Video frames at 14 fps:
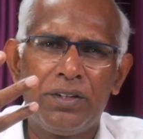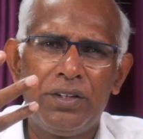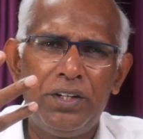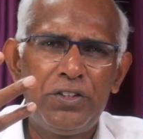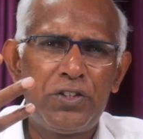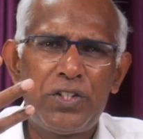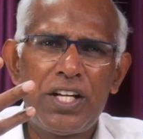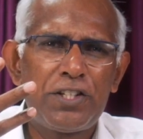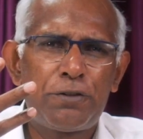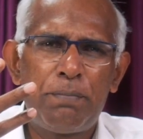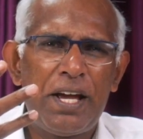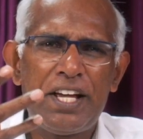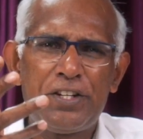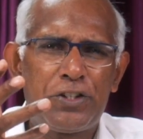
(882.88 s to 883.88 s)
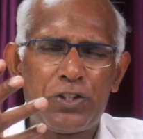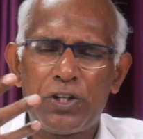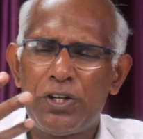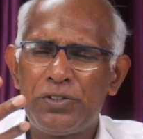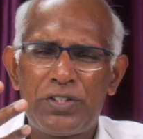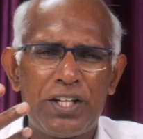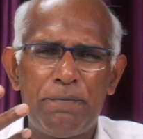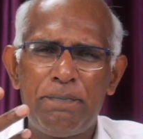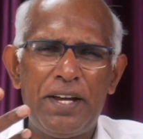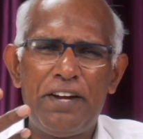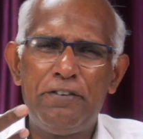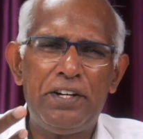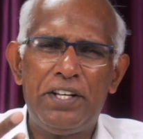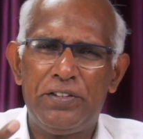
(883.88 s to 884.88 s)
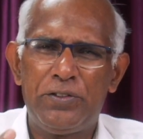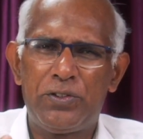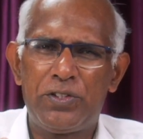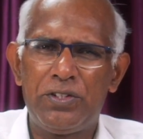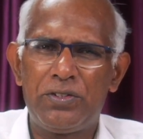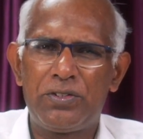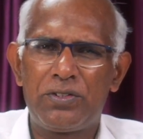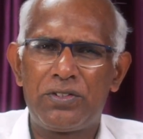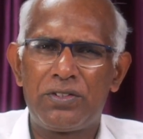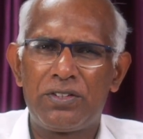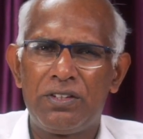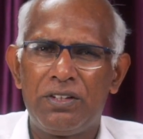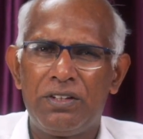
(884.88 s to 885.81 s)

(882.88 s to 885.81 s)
It's just based on some evidences.